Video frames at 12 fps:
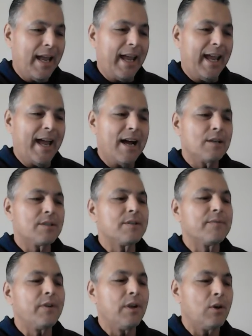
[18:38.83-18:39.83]
a house
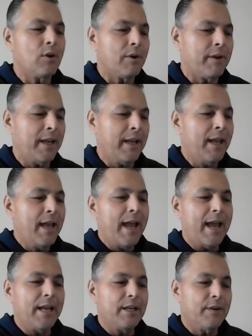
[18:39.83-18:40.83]
of glory
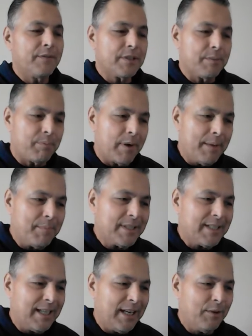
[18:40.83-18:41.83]
and of
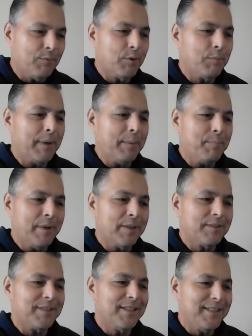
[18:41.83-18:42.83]
supremacy will be
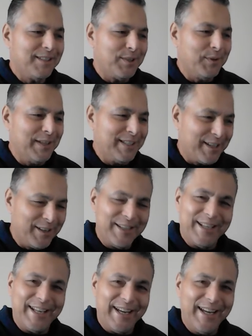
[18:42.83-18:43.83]
built to
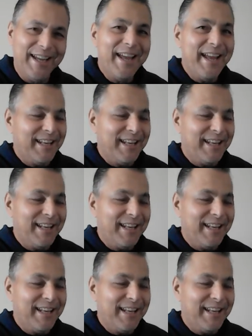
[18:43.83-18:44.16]
eternity.